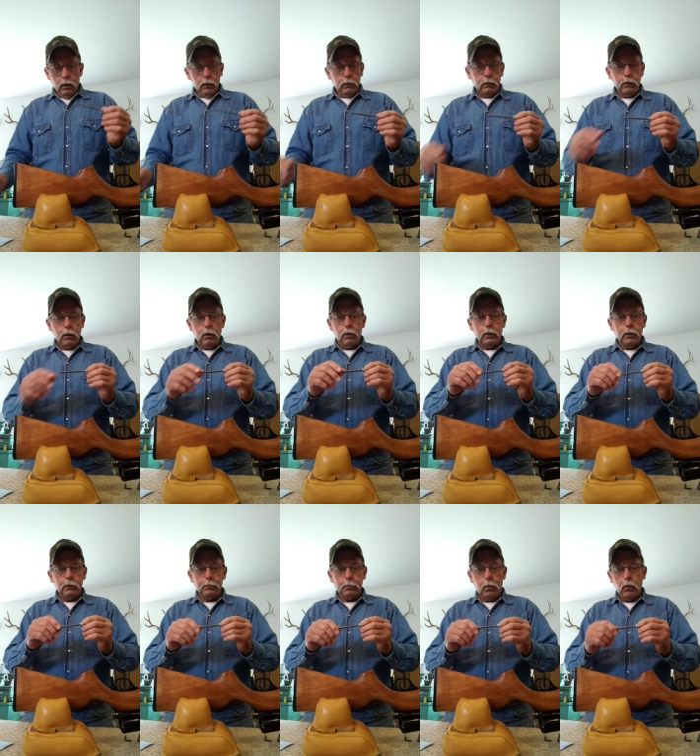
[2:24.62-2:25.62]
So at
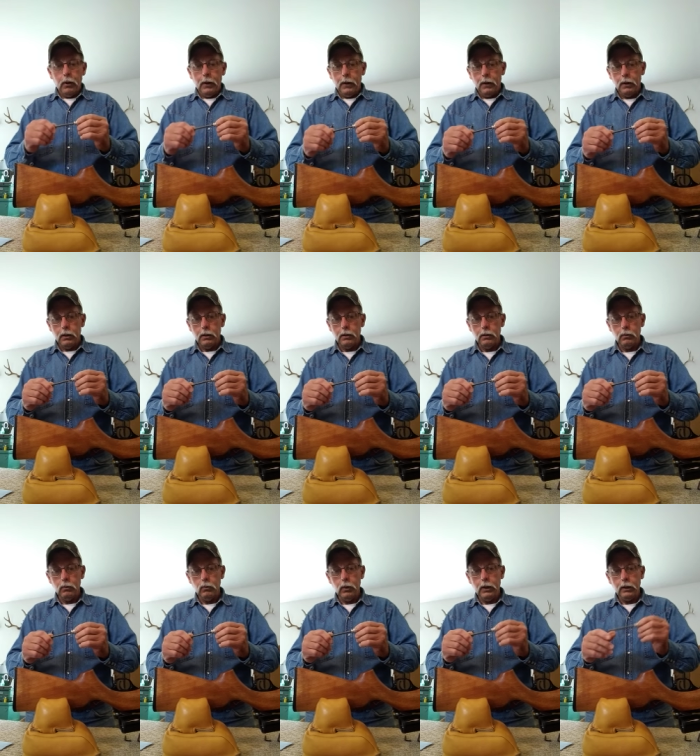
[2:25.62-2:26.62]
this point,
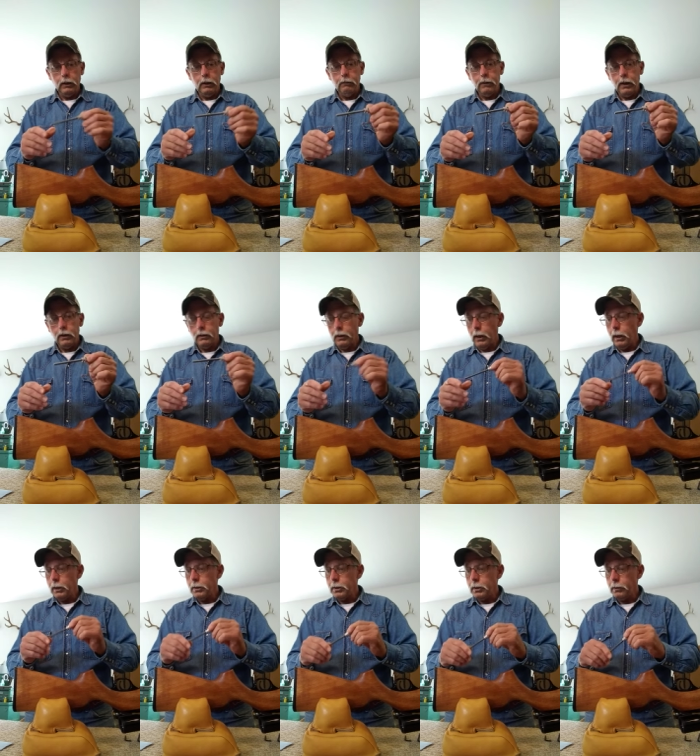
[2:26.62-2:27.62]
we can leave that
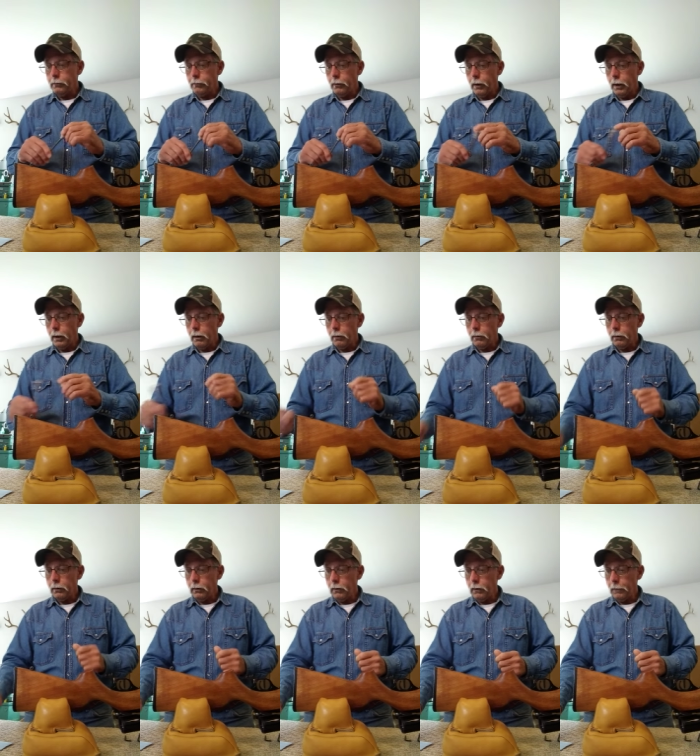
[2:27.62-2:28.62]
attached just for now
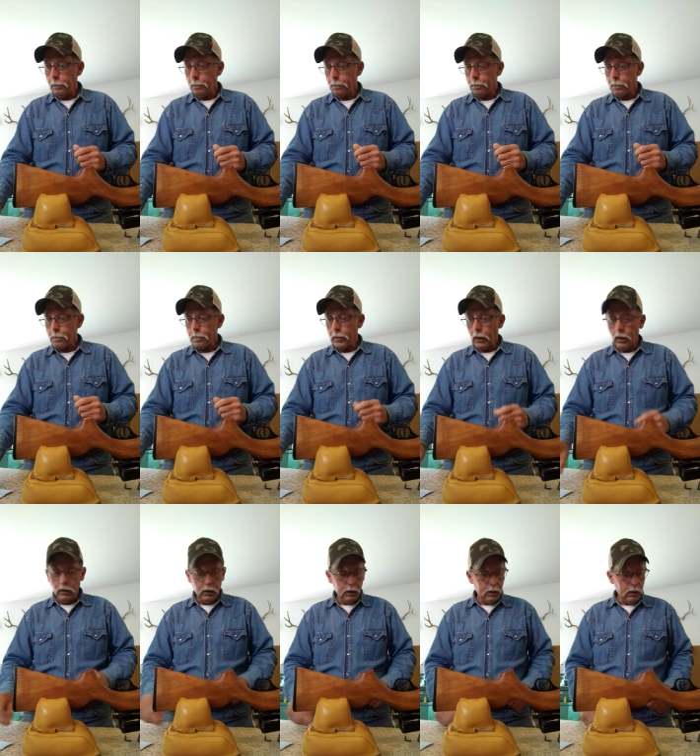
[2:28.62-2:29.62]

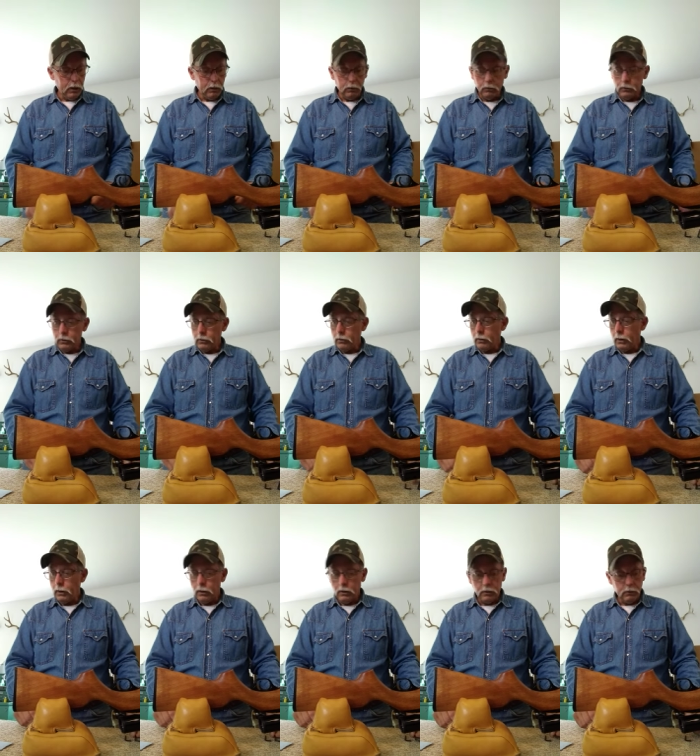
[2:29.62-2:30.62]
and I'll show
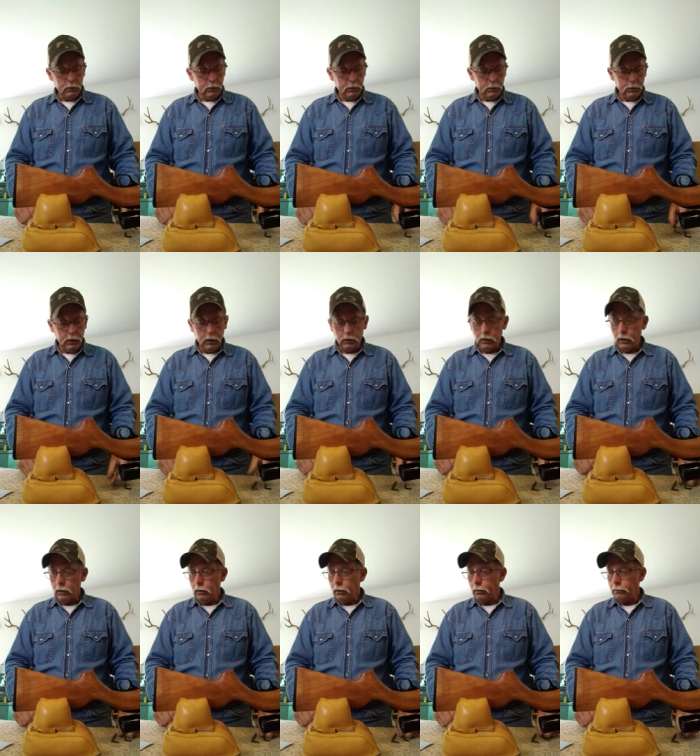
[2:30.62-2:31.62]
you how to take that a
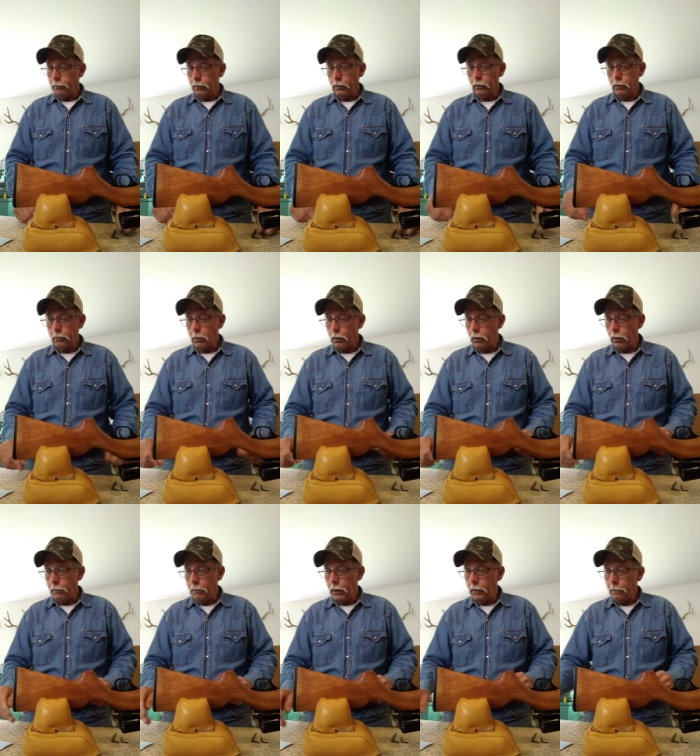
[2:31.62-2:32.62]
little farther apart in
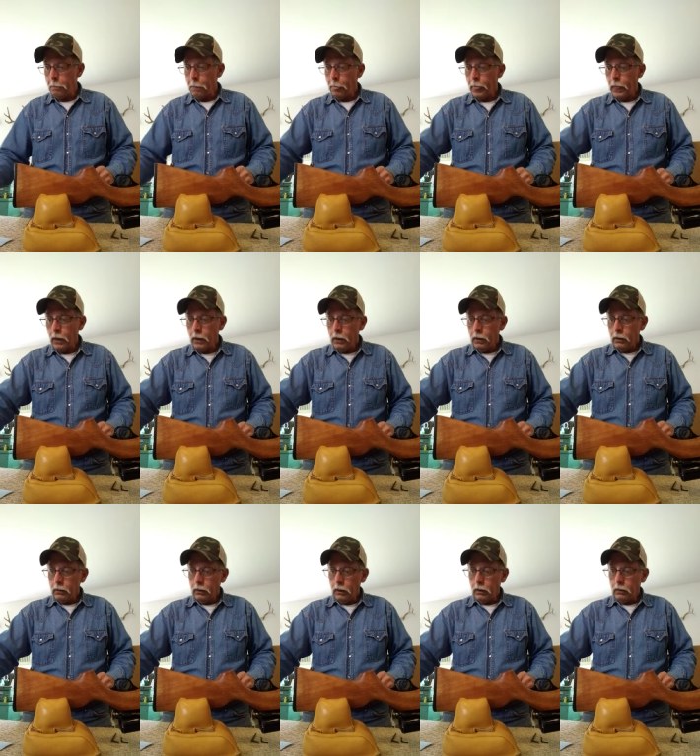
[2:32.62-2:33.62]
a minute.
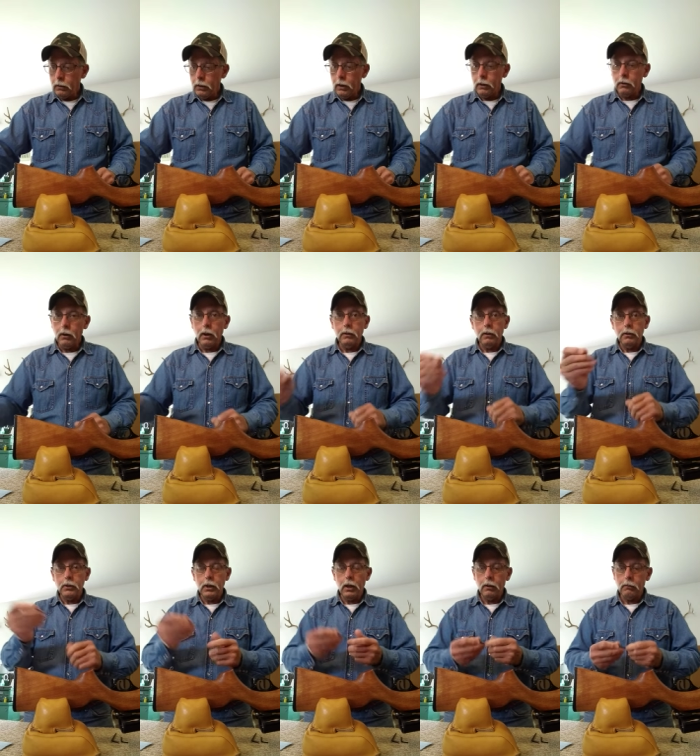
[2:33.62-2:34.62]
Now you can take your eighth
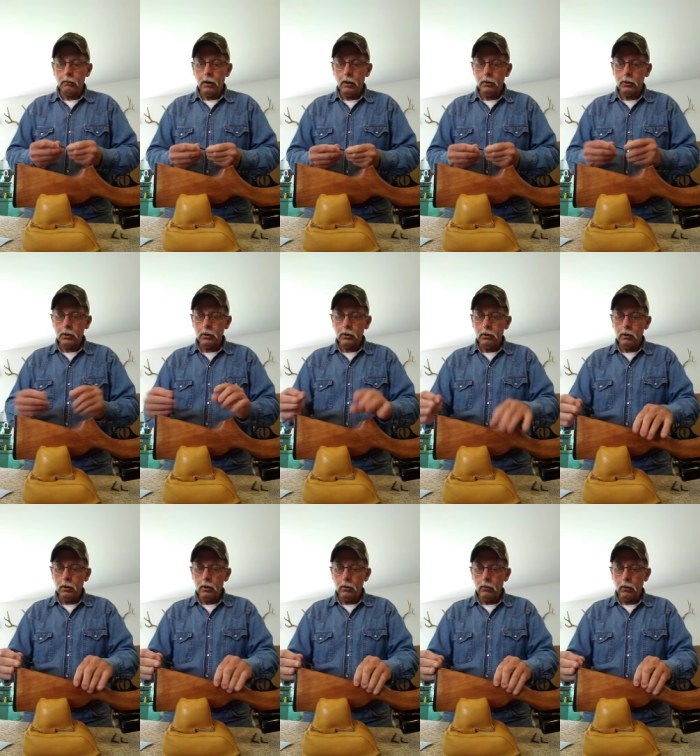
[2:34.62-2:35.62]
inch Allen wrench,
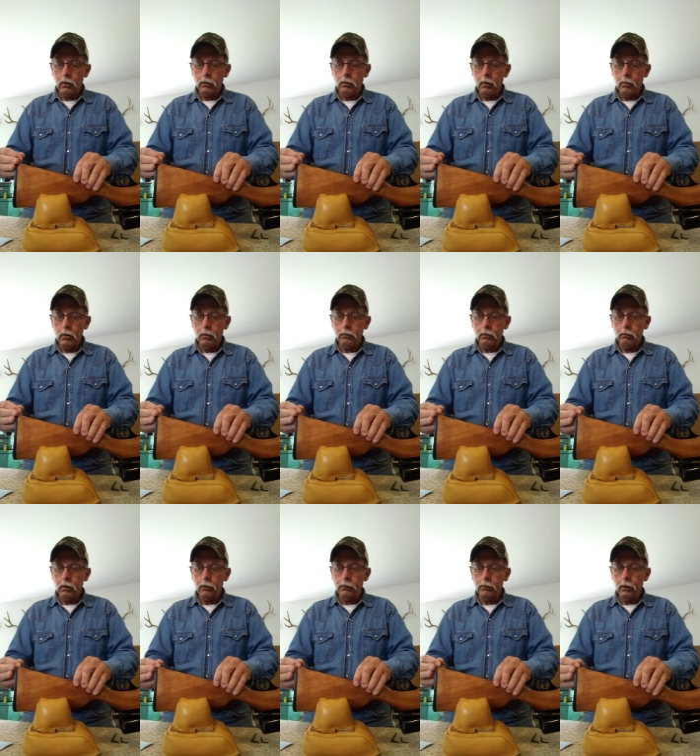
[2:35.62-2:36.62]
we're going to remove the
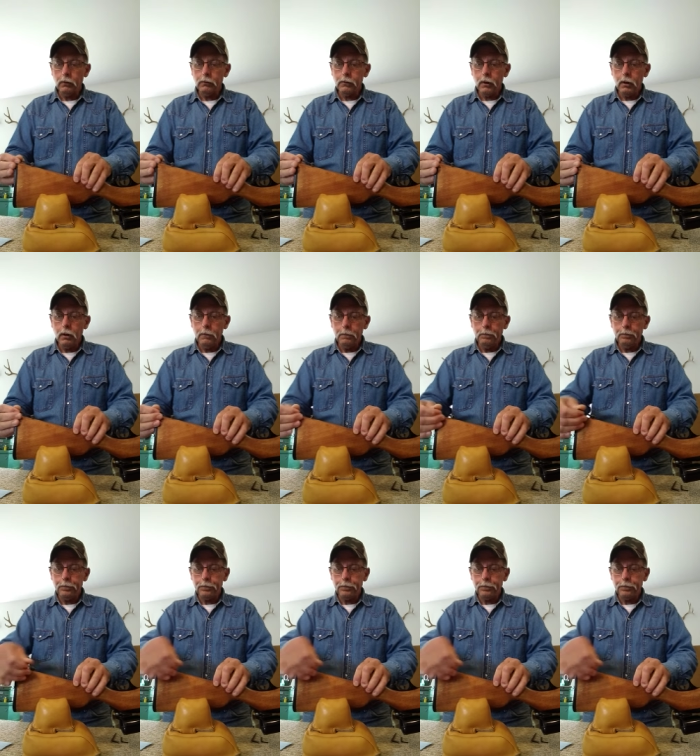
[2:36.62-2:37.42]
rear sling stud